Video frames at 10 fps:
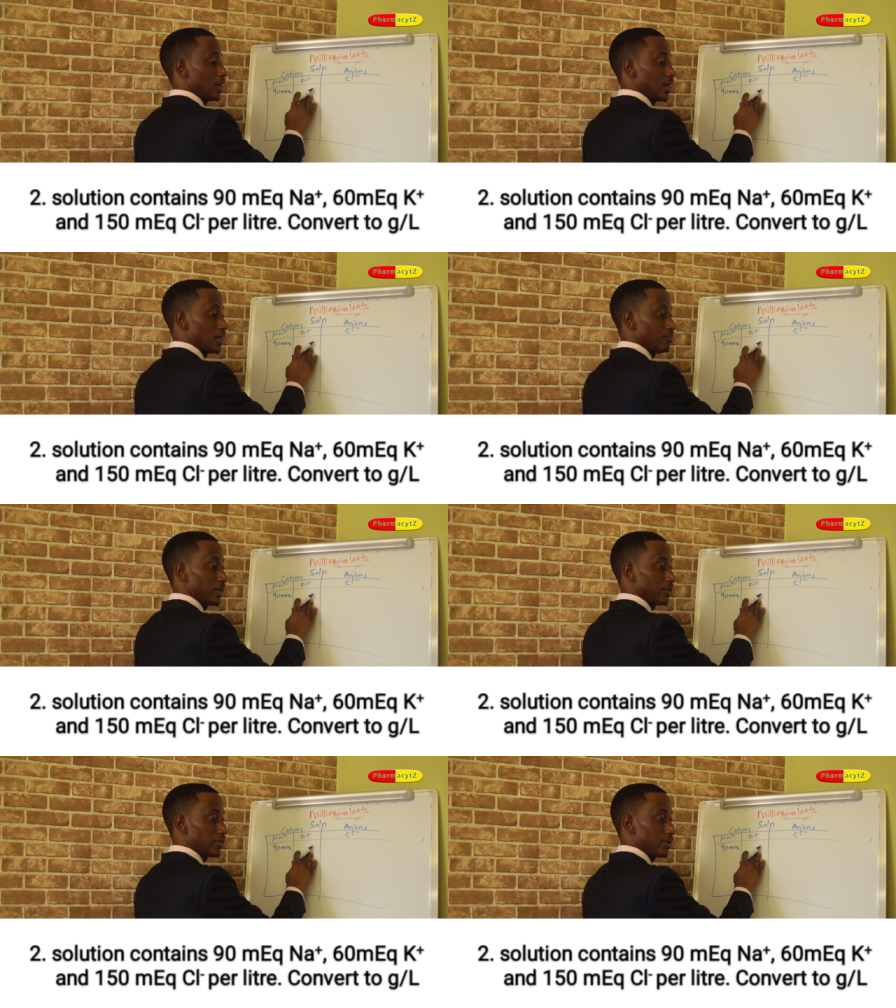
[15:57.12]
and
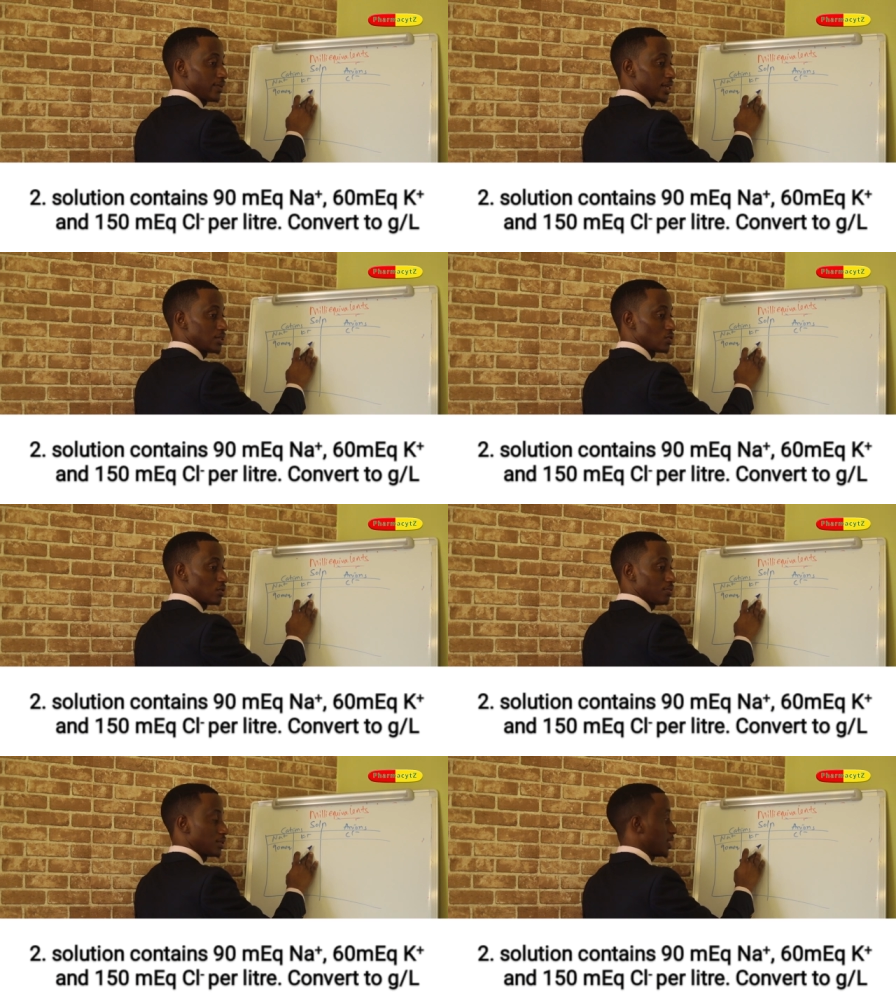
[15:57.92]
milliequivalents
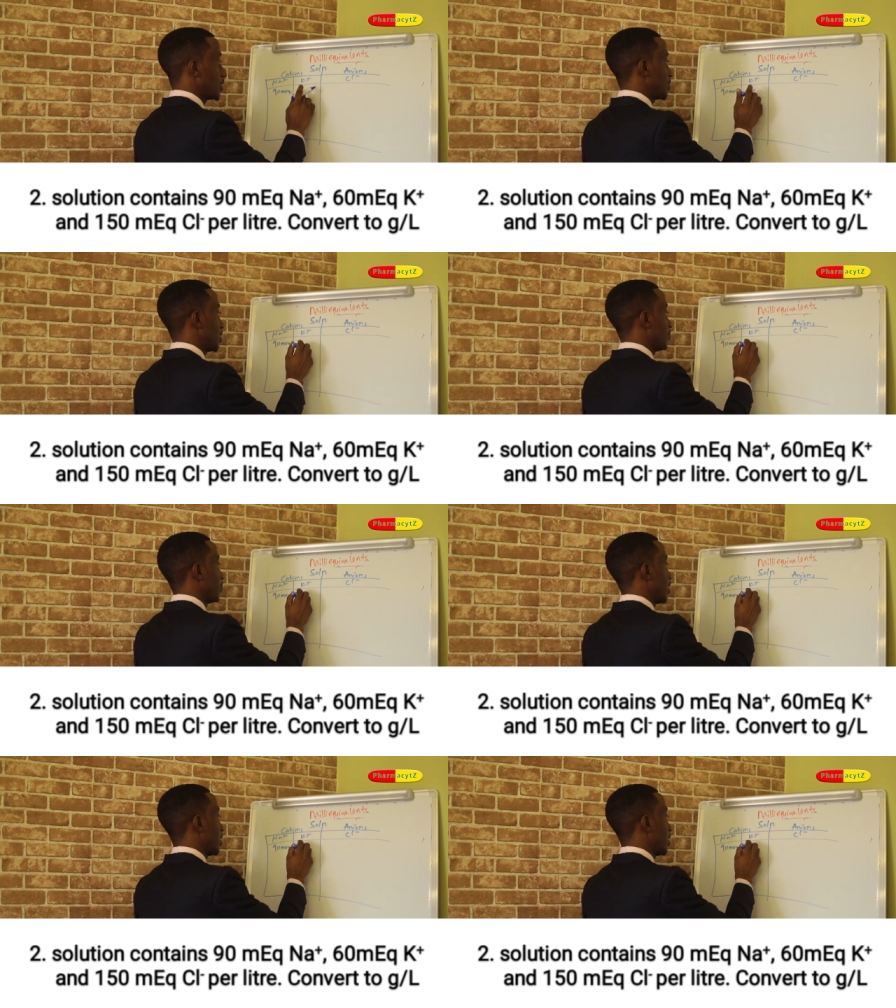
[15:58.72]
of potassium,